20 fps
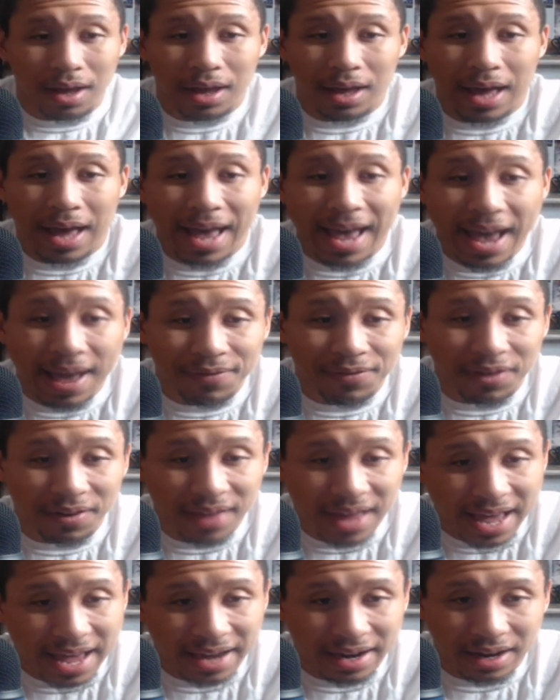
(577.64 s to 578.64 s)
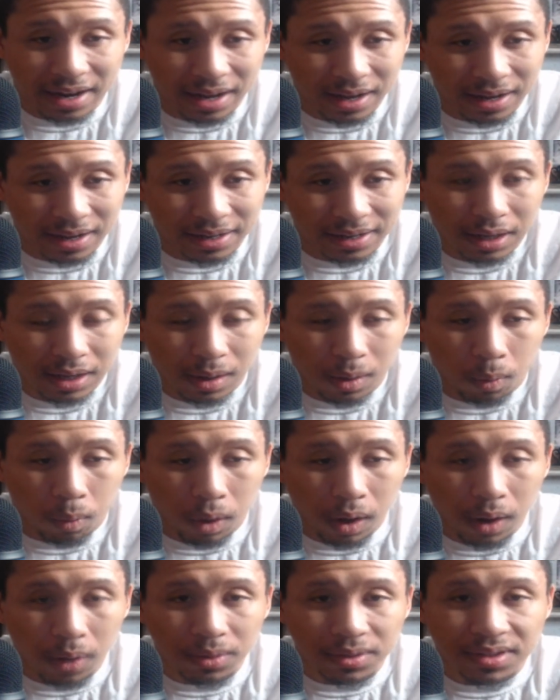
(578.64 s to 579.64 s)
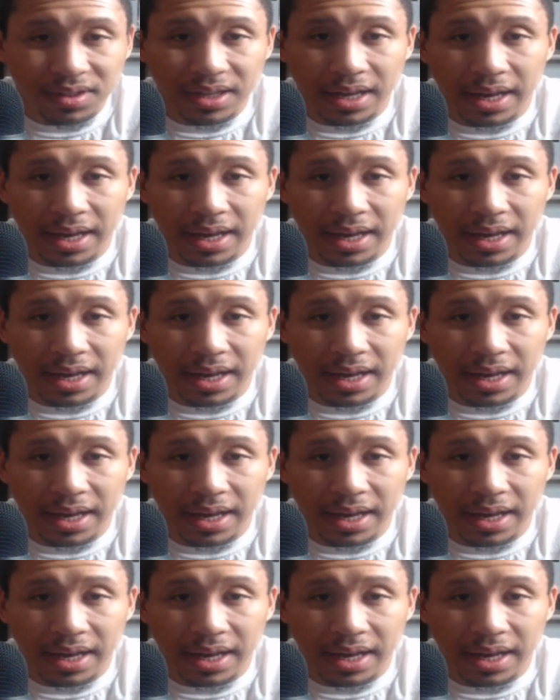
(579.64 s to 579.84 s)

after that, Woz